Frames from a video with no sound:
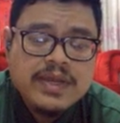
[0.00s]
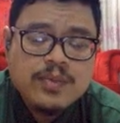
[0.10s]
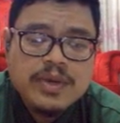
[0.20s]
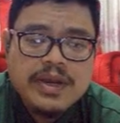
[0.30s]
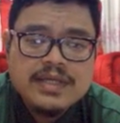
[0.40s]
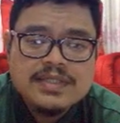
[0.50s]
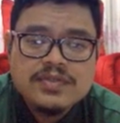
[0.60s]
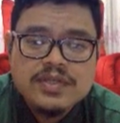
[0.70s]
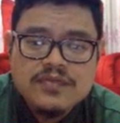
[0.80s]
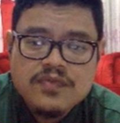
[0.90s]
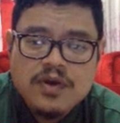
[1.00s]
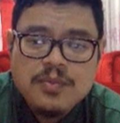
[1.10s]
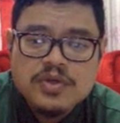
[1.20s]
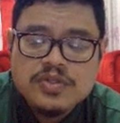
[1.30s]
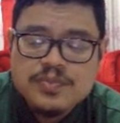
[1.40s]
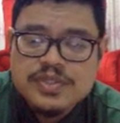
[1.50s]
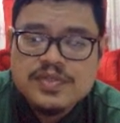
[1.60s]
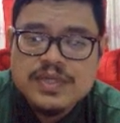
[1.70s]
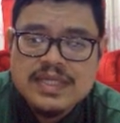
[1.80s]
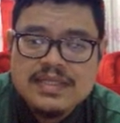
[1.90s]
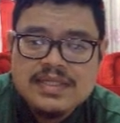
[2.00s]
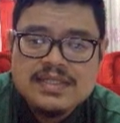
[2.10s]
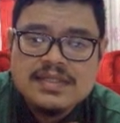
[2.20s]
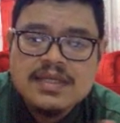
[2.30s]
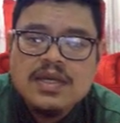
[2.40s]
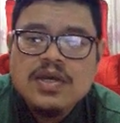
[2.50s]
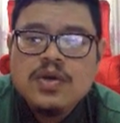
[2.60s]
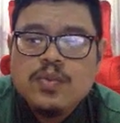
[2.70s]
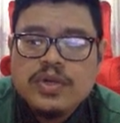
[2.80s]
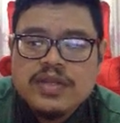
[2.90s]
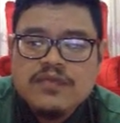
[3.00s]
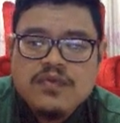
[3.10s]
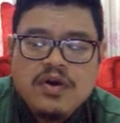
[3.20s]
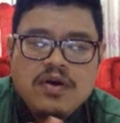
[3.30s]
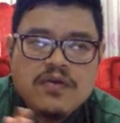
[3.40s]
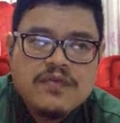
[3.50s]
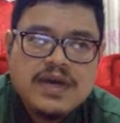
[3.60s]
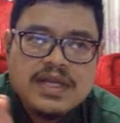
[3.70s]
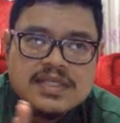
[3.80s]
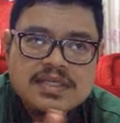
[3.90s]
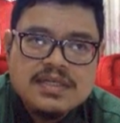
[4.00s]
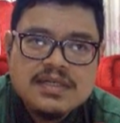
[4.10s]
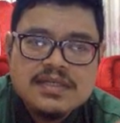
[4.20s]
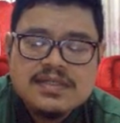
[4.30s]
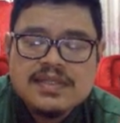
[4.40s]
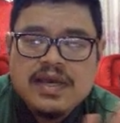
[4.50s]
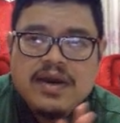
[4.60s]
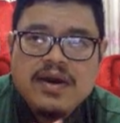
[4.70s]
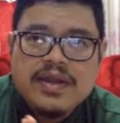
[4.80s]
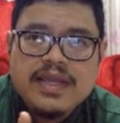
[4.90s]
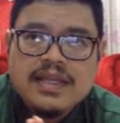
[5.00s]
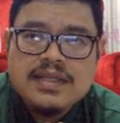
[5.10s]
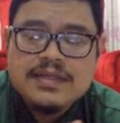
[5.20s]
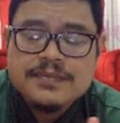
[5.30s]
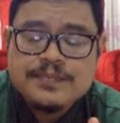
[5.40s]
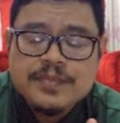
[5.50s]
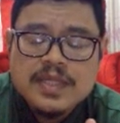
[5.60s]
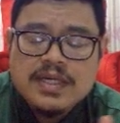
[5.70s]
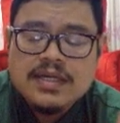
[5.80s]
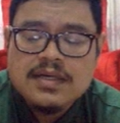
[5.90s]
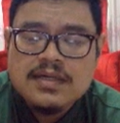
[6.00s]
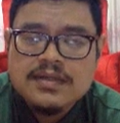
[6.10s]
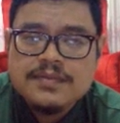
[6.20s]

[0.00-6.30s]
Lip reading: Whereas to inform or to persuade, this would involve articles that are in uh,